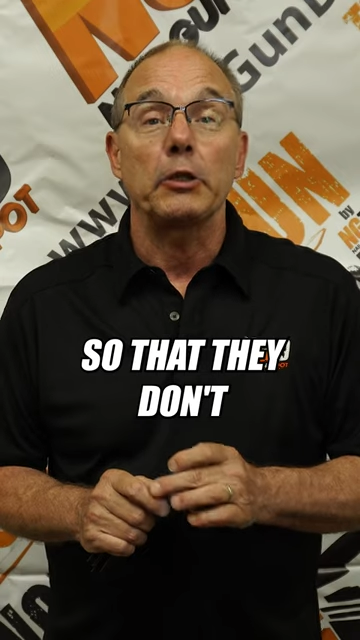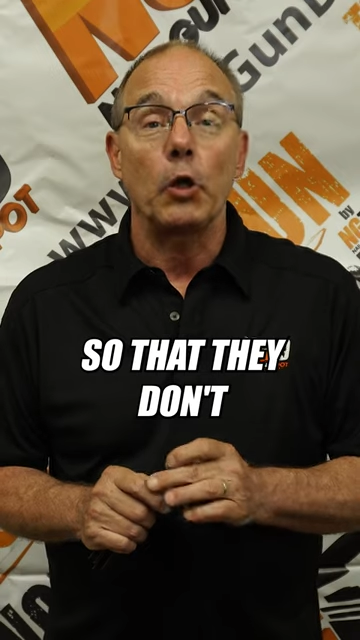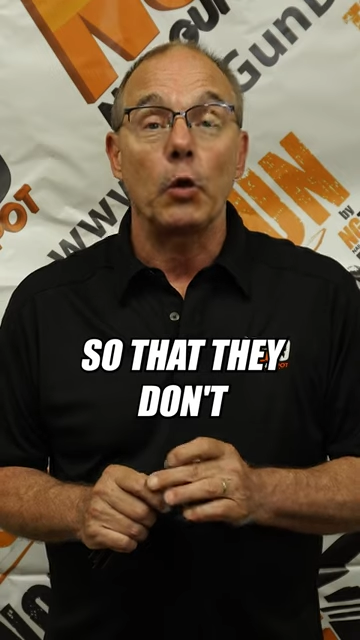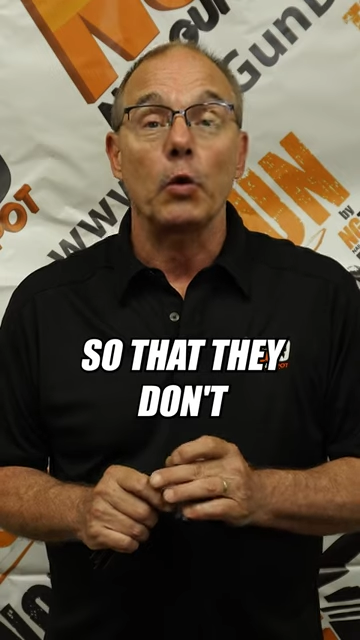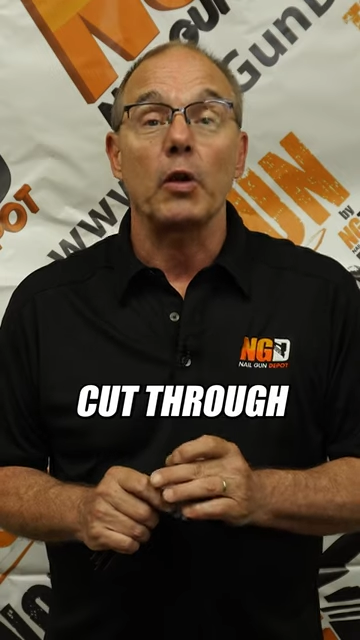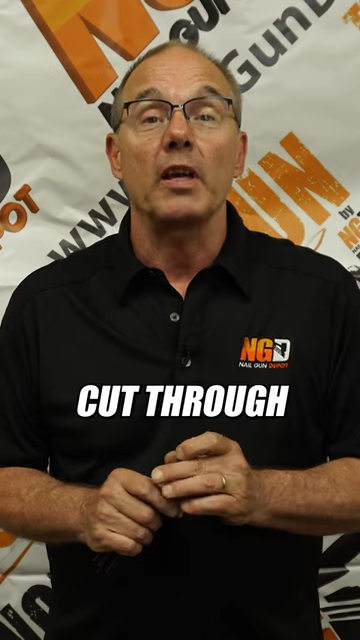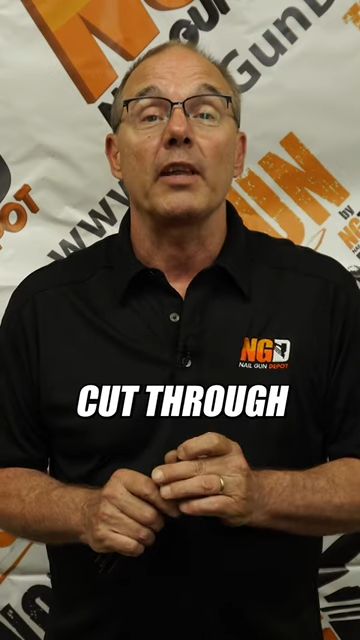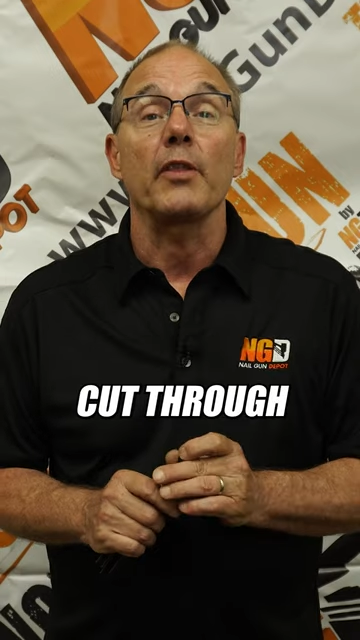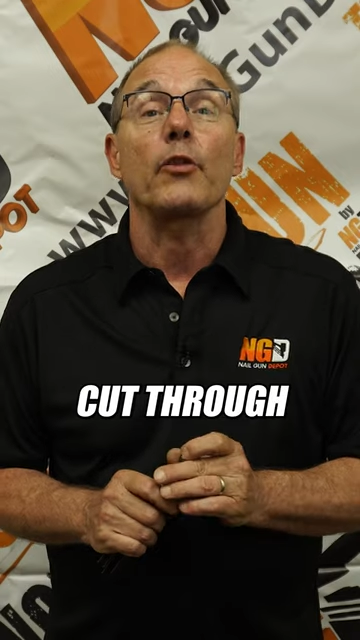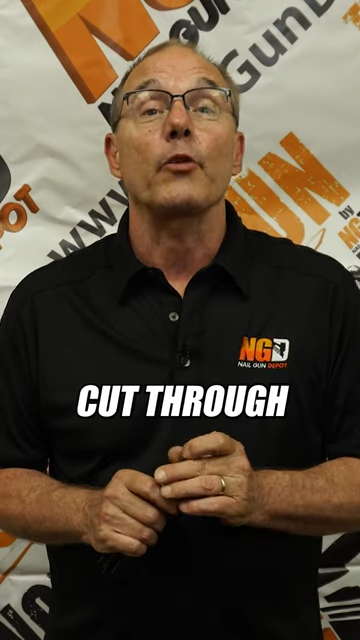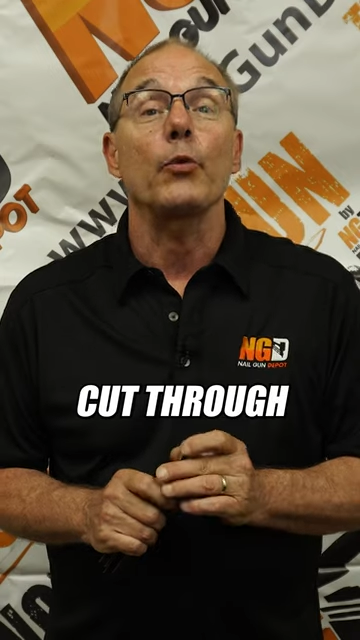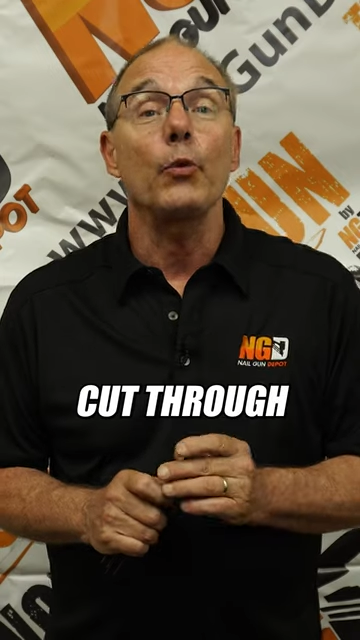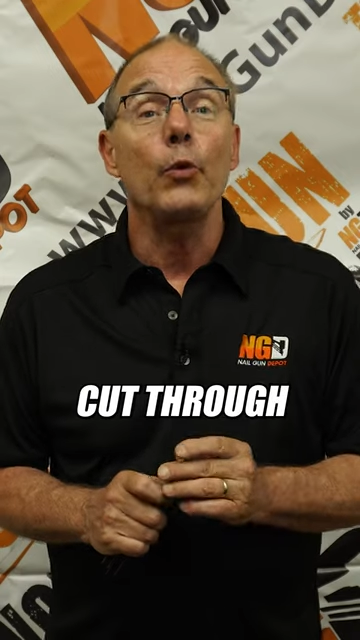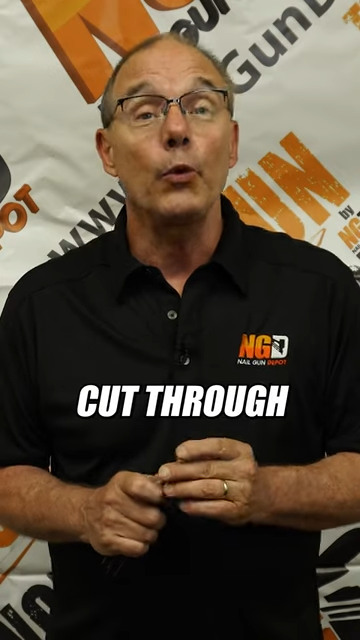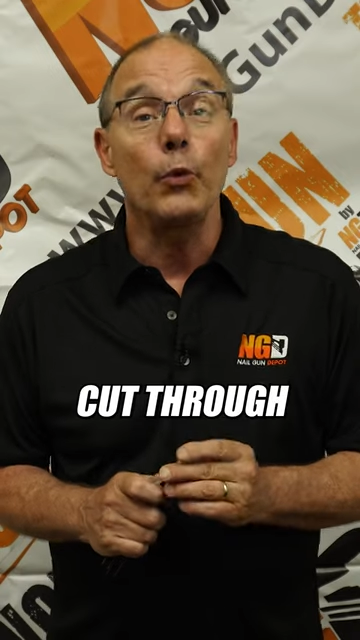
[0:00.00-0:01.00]
don't cut
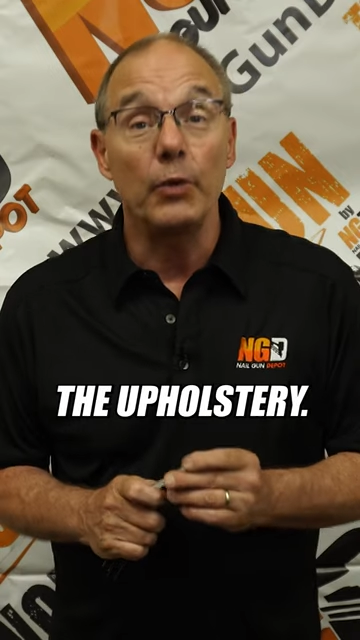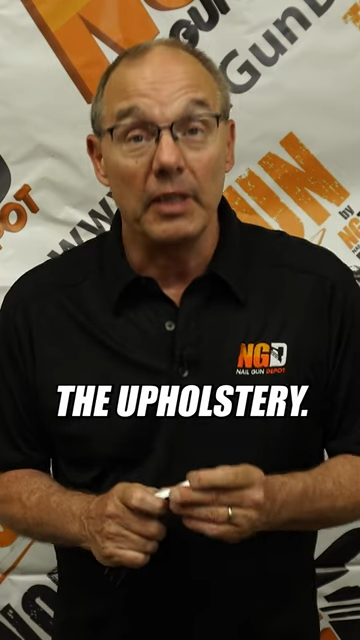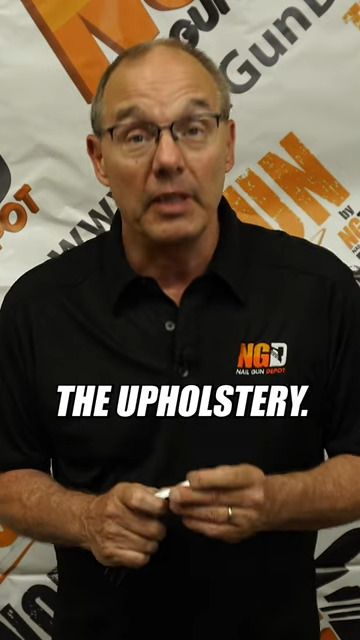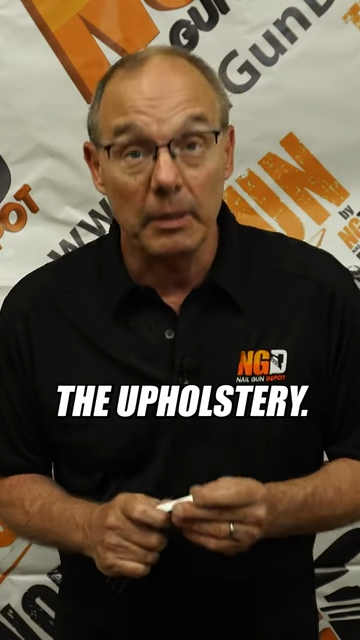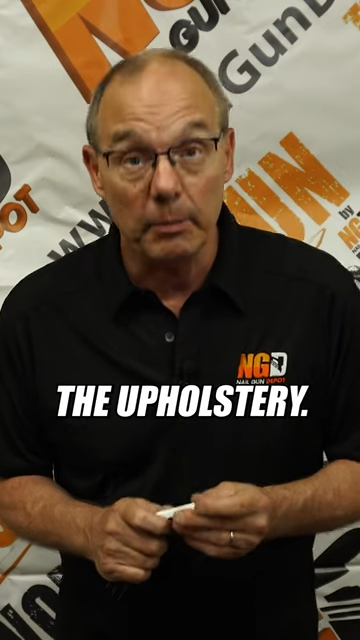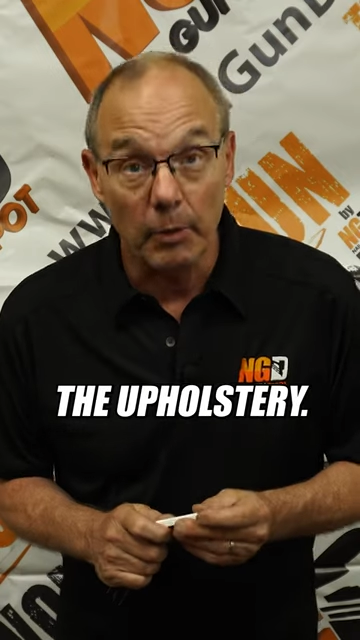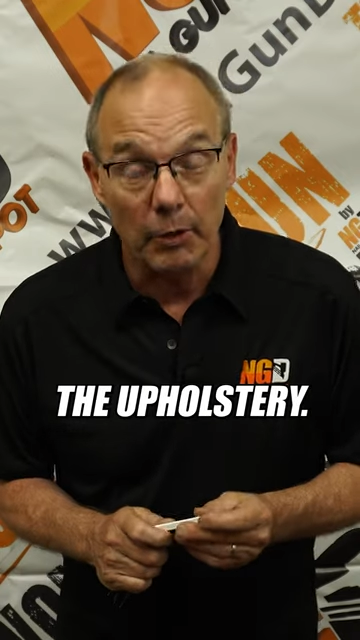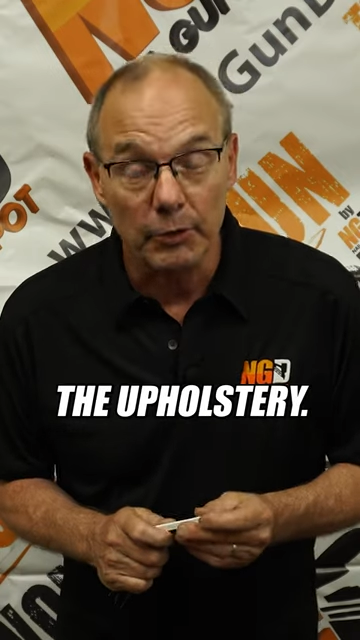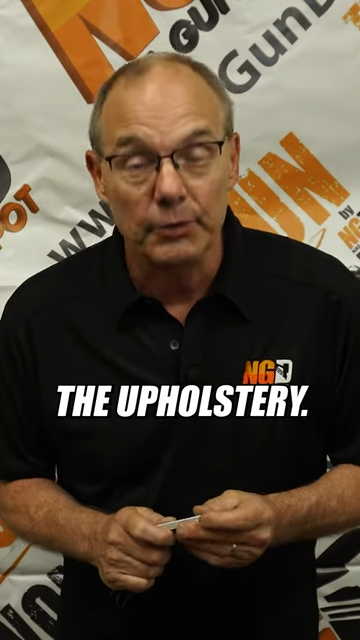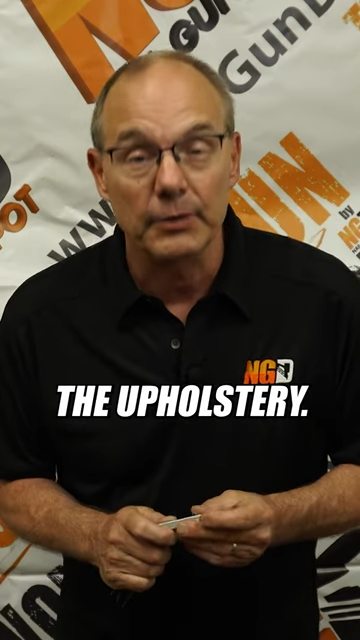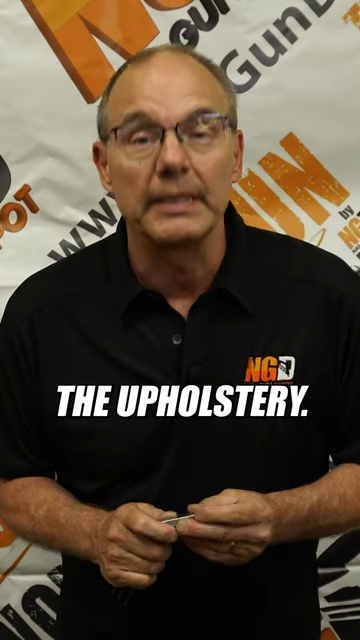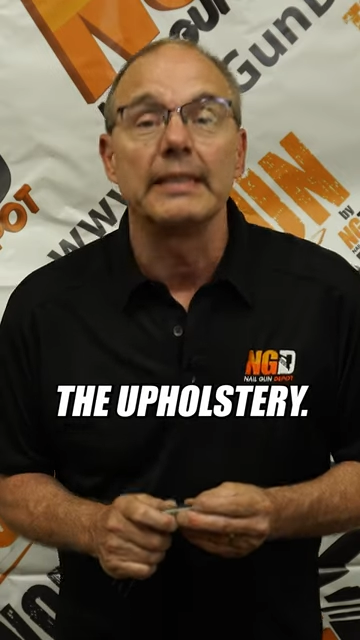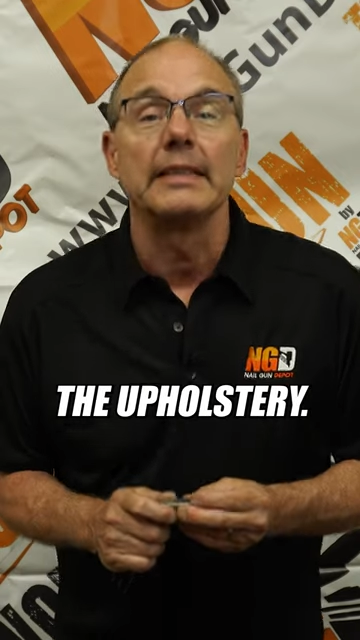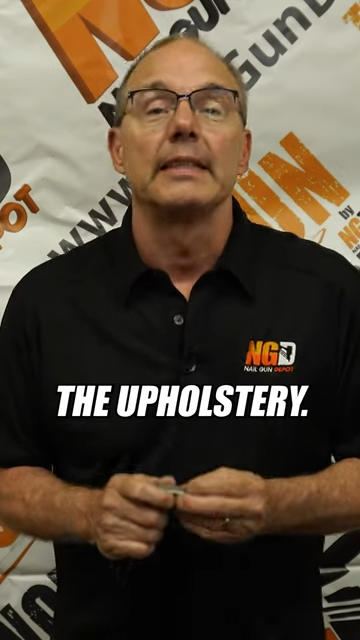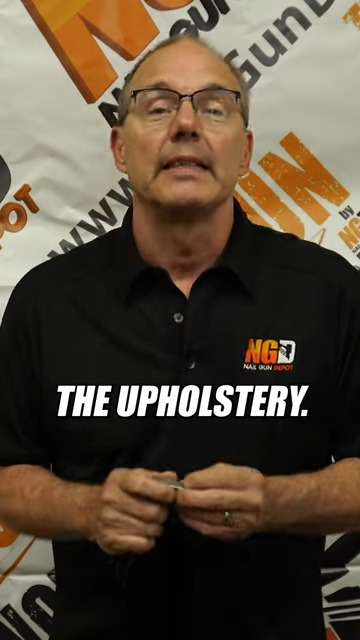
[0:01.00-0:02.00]
through the upholstery.